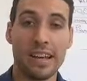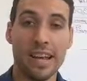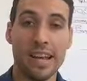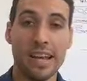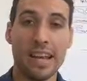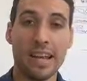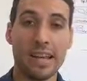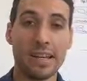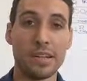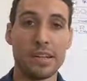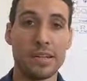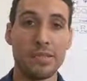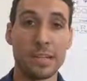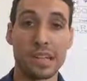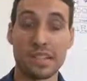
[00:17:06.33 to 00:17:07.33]
And
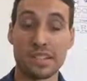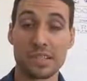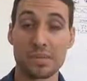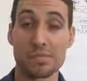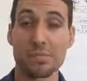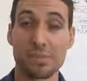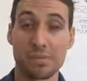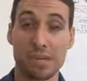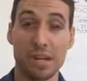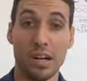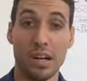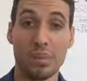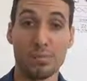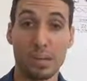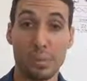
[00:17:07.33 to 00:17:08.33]
because it's
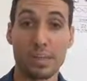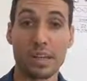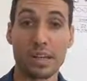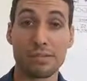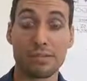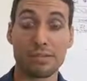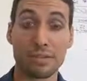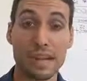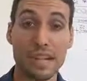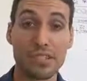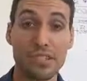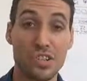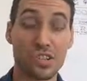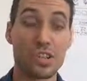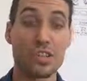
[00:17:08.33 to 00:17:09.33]
public
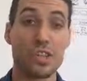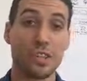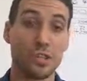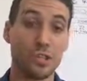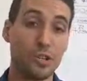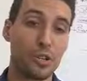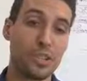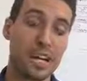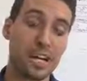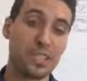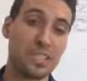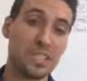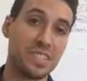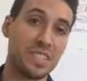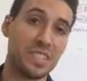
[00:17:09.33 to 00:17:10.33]
information, you can
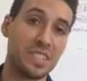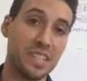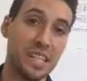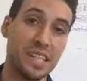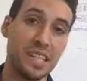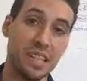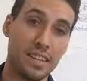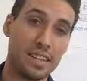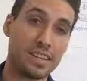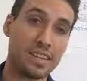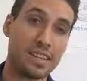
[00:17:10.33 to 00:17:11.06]
actually see the